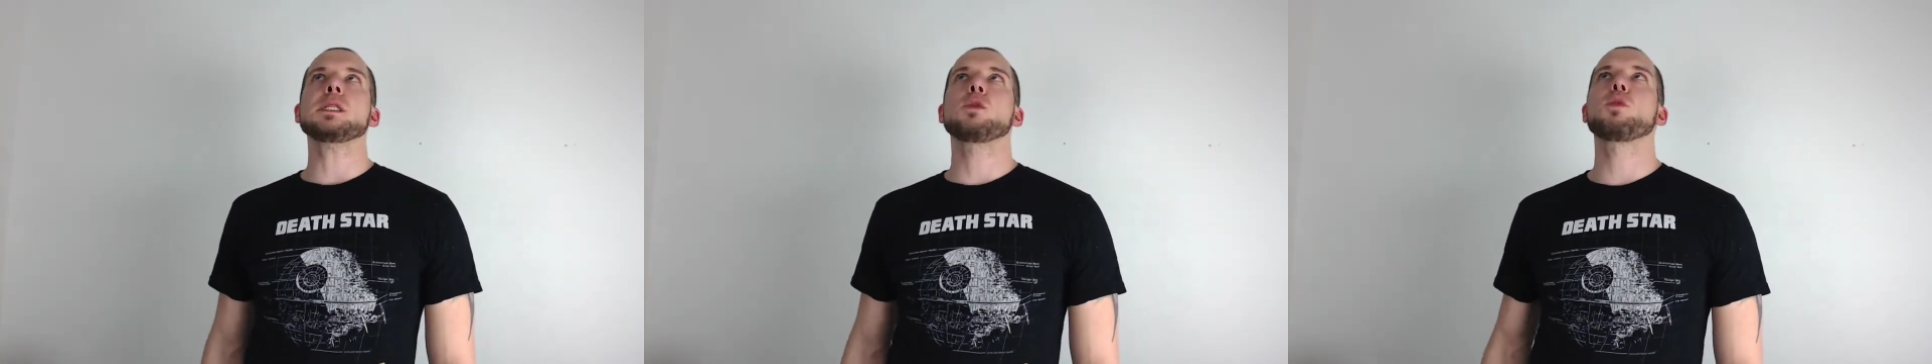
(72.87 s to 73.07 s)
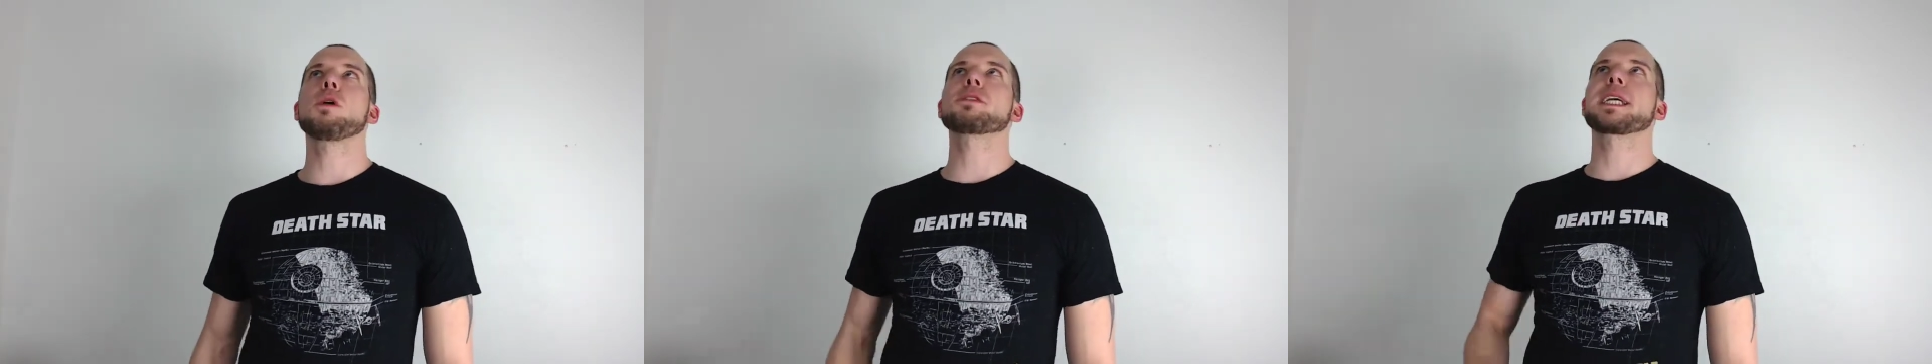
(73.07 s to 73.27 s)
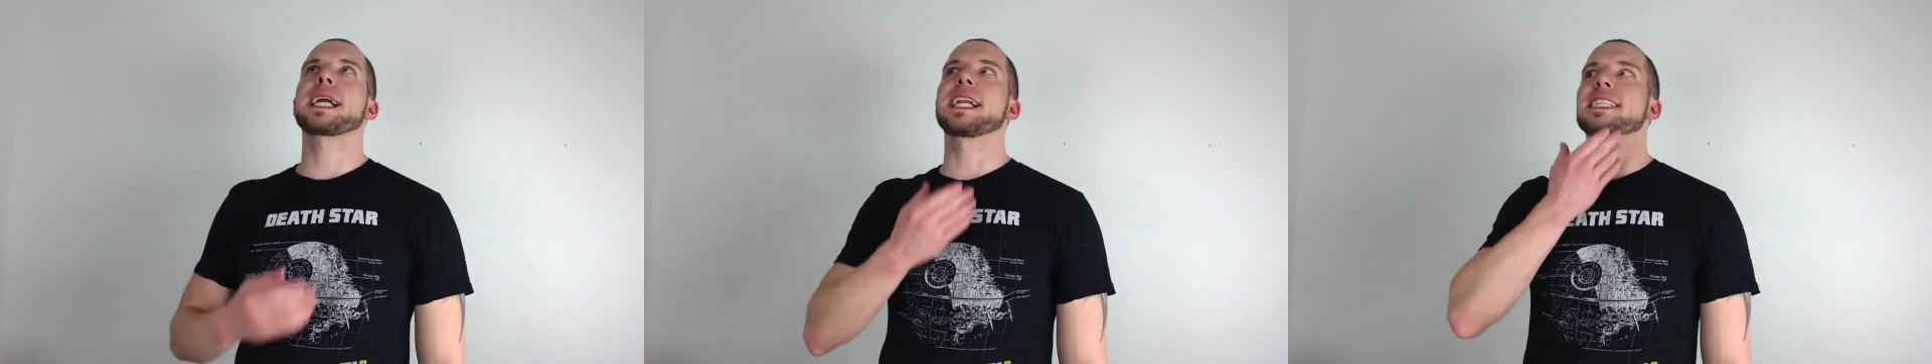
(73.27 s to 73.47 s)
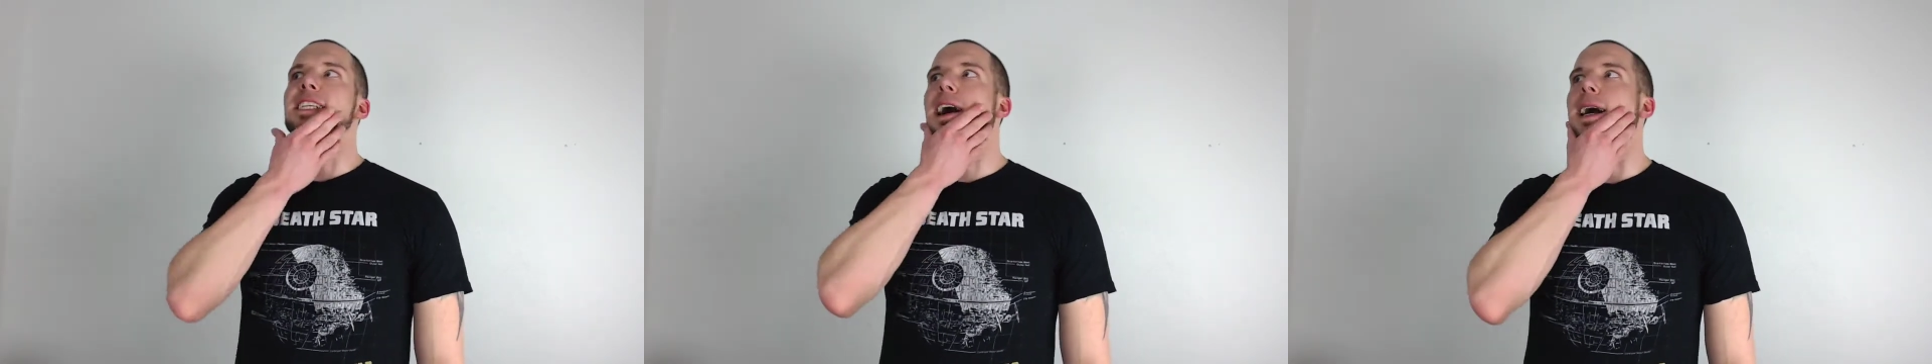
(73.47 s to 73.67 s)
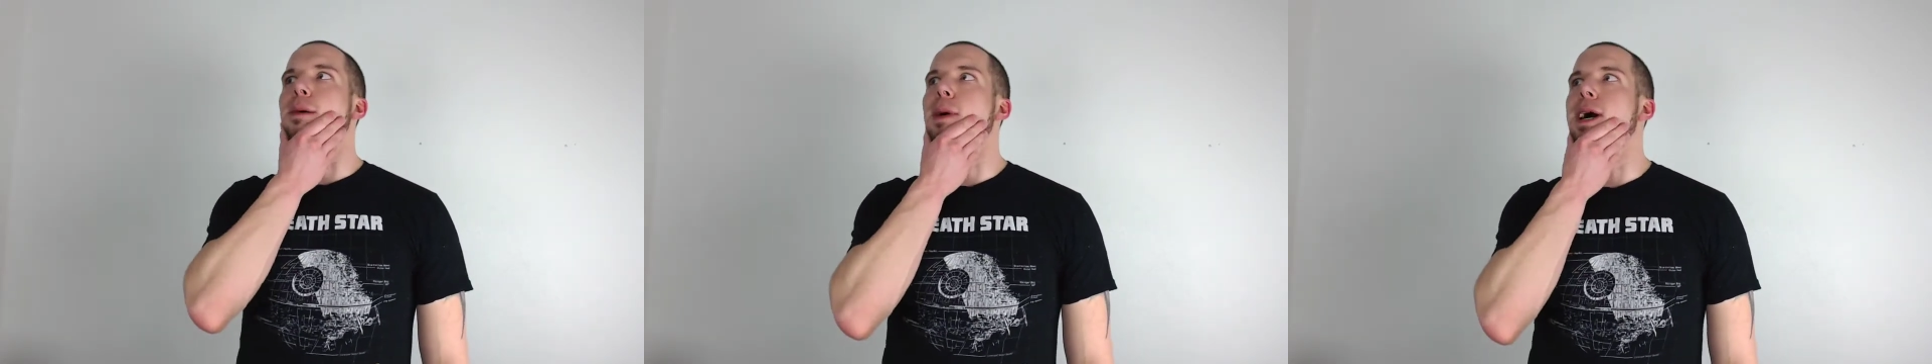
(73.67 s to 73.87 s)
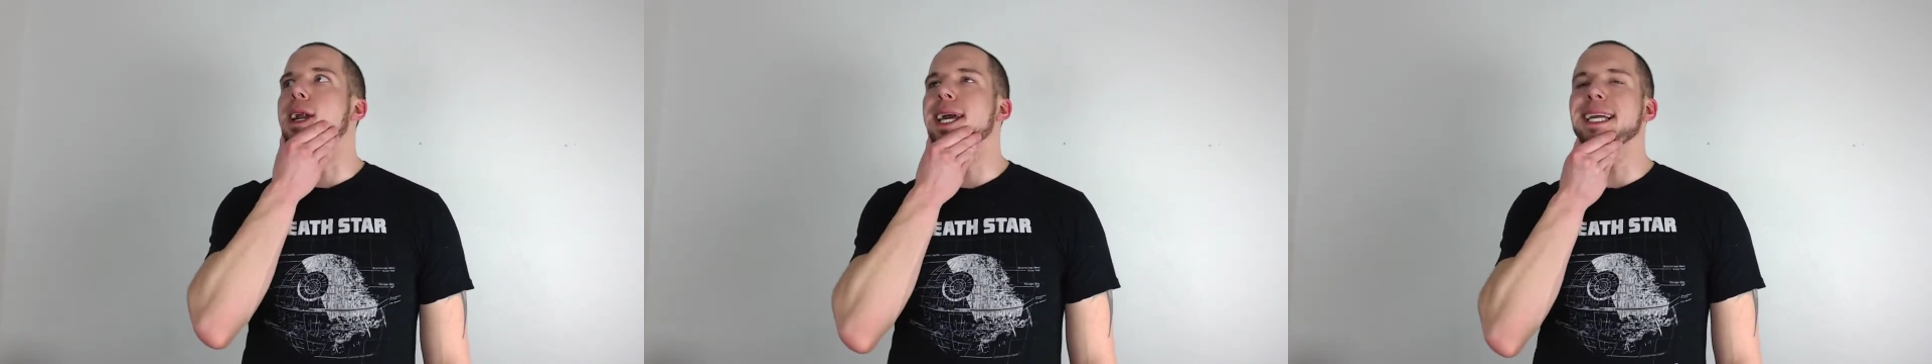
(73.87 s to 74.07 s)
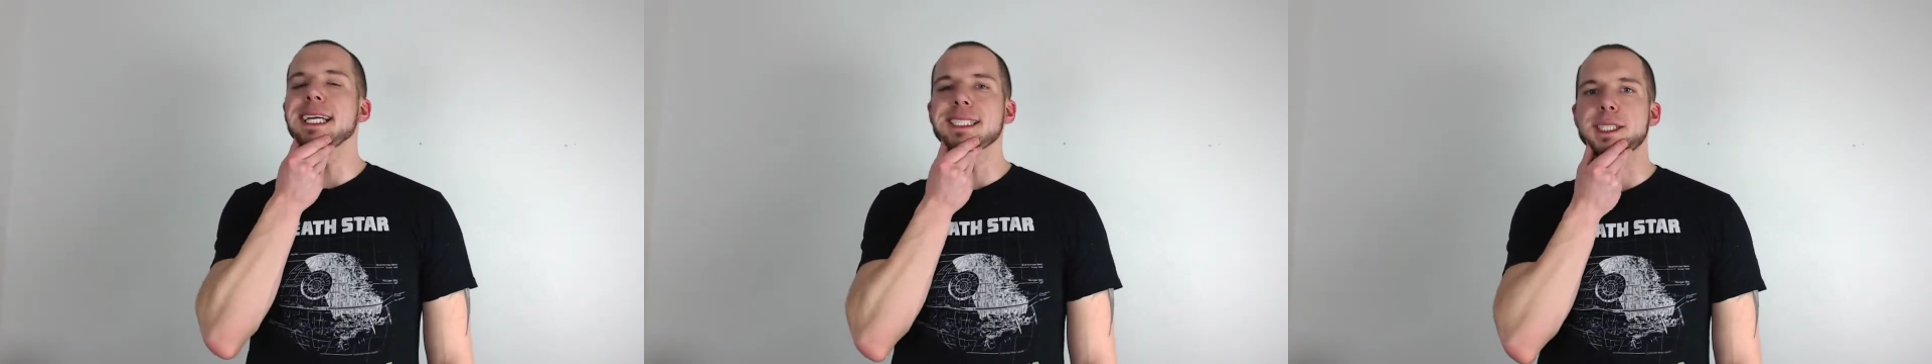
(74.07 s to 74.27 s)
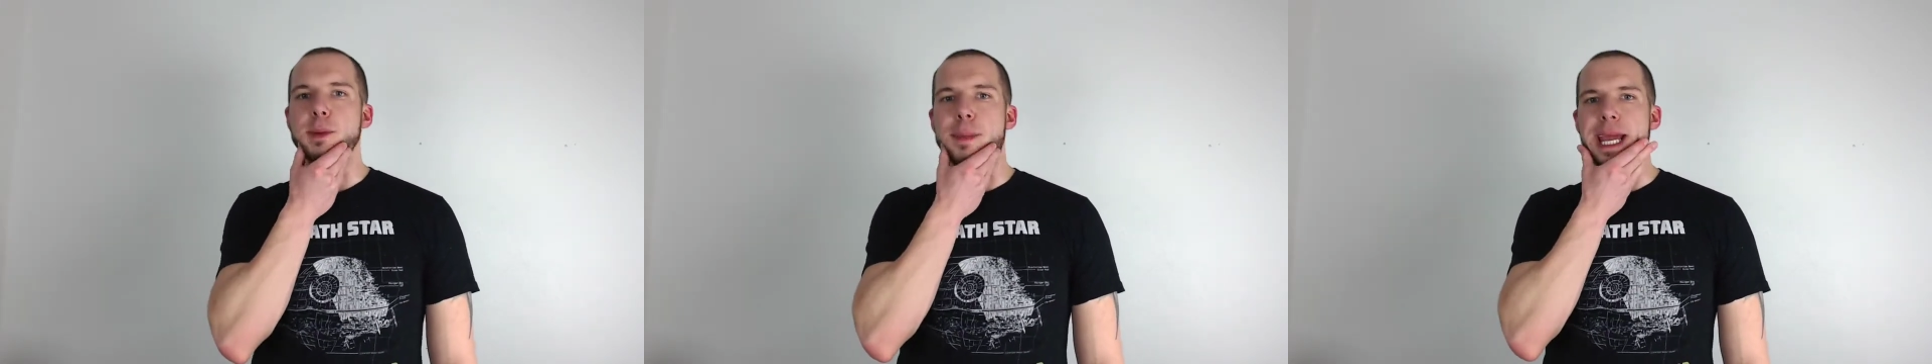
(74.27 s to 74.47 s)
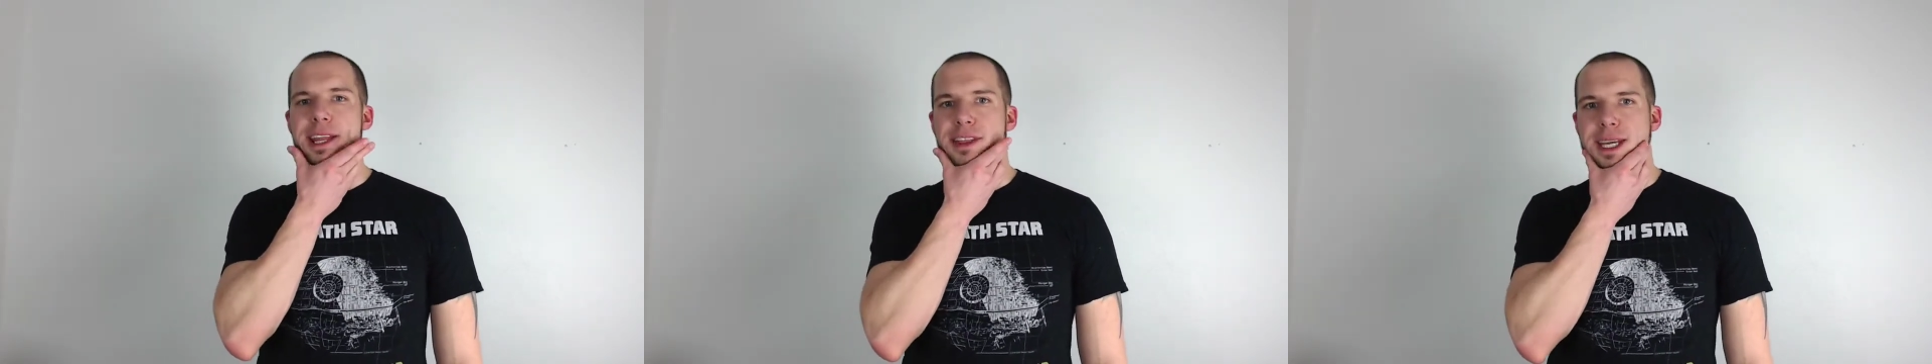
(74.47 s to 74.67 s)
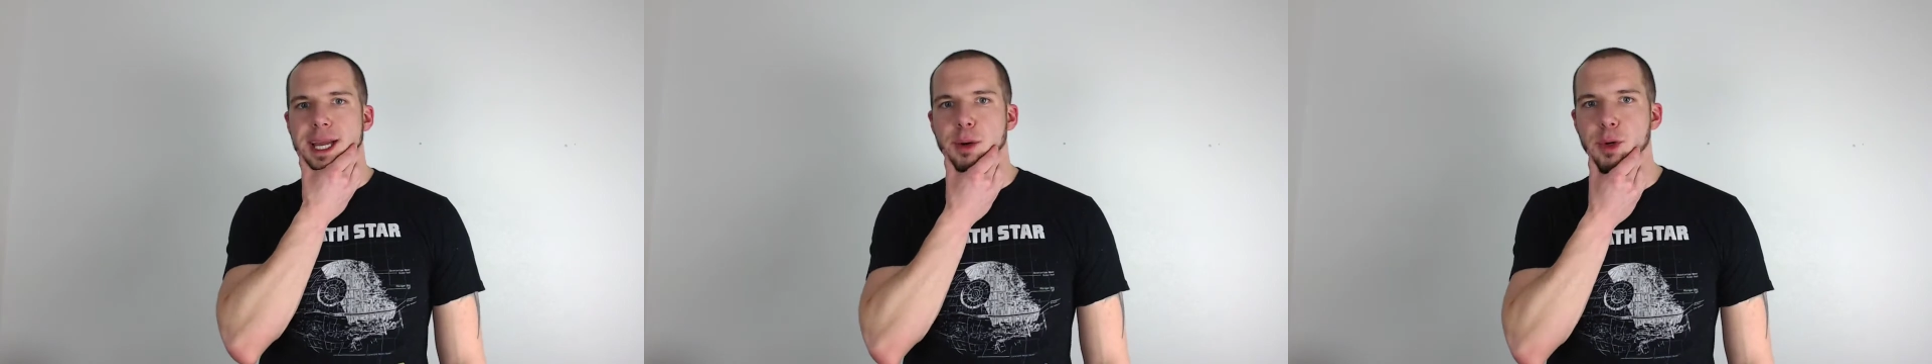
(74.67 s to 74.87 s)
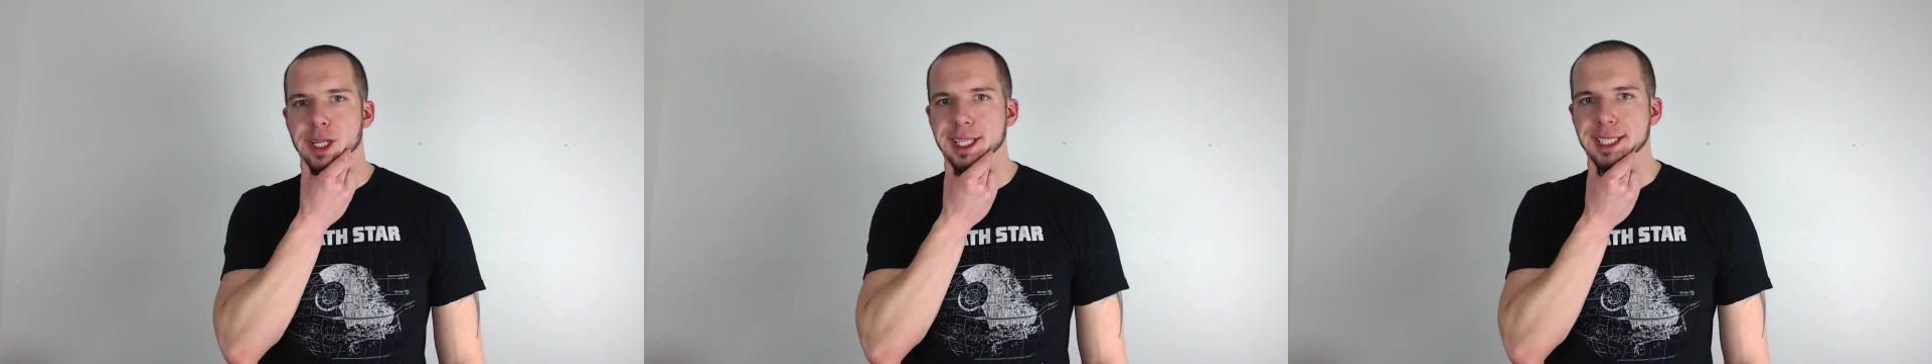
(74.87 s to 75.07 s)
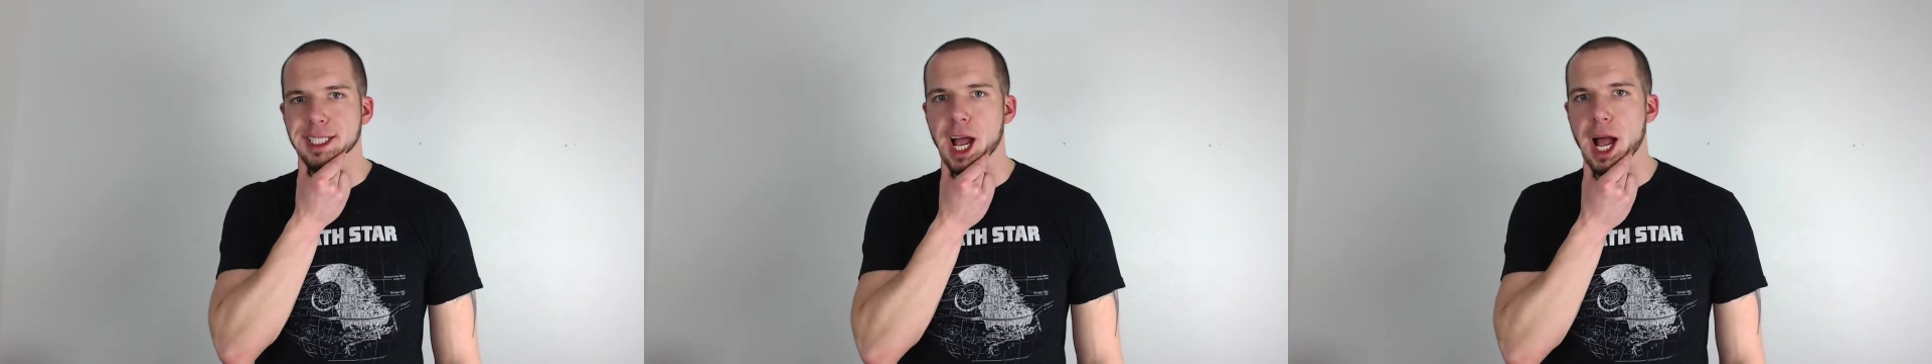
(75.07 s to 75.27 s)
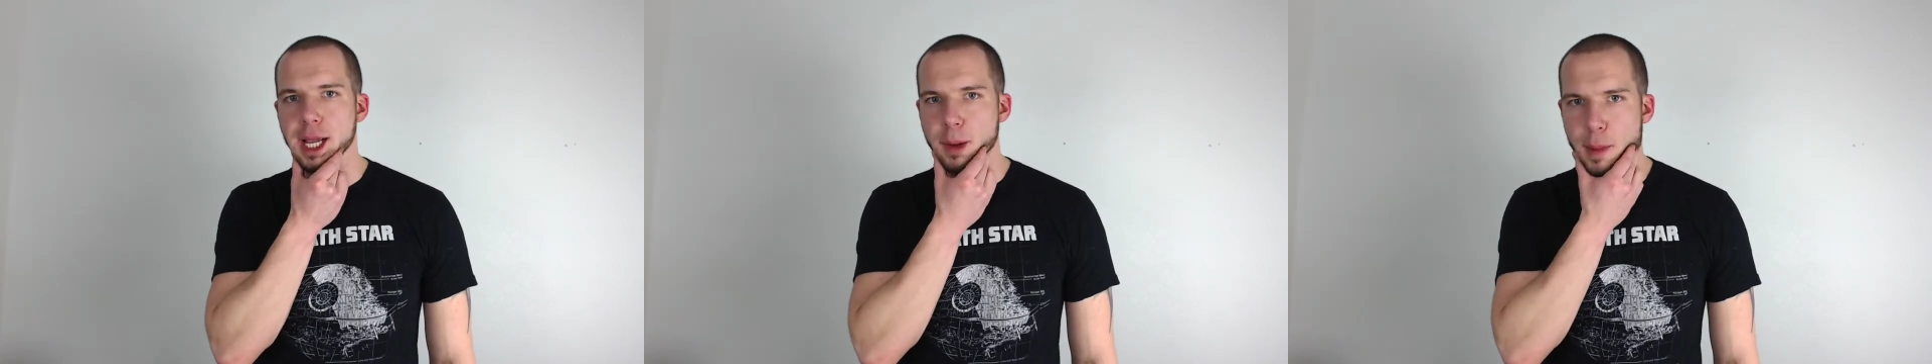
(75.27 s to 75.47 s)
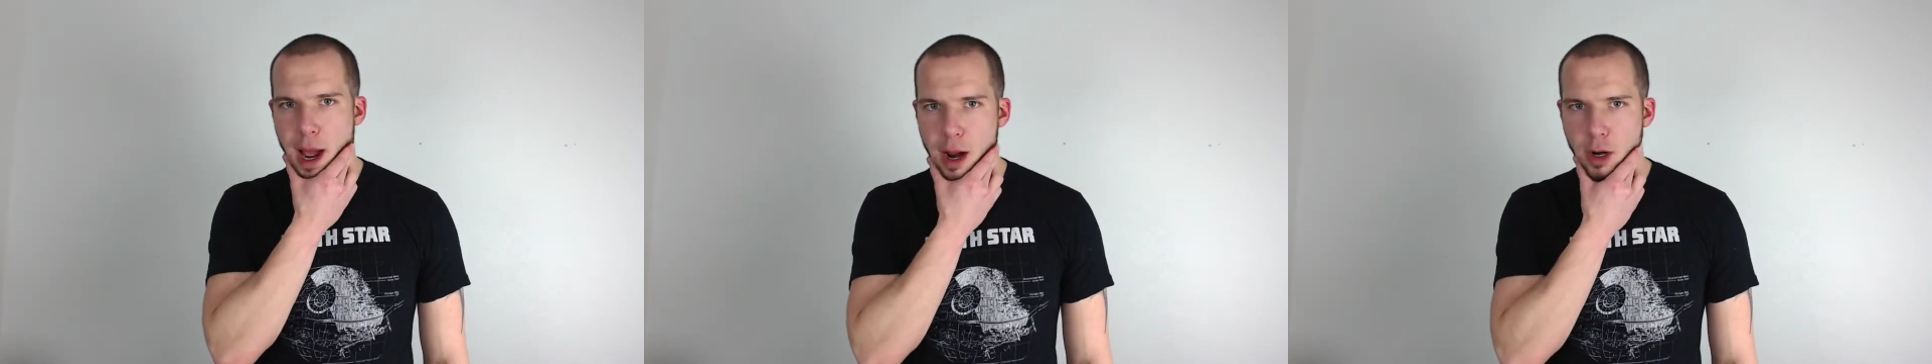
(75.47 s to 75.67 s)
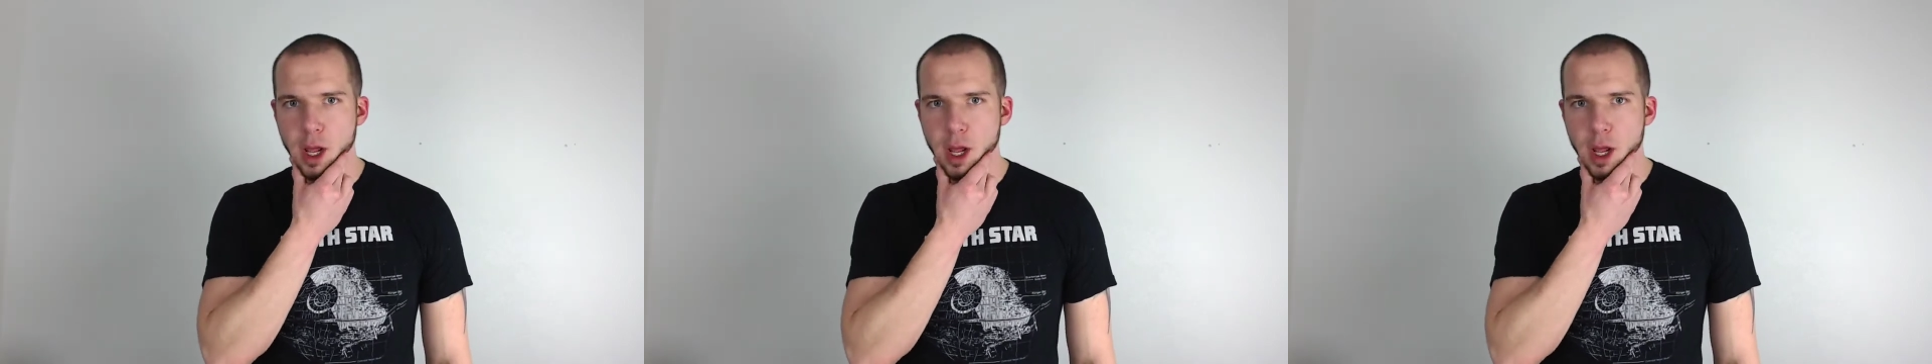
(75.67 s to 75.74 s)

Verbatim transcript: what was I going to talk about? I guess the main thing I wanted to talk about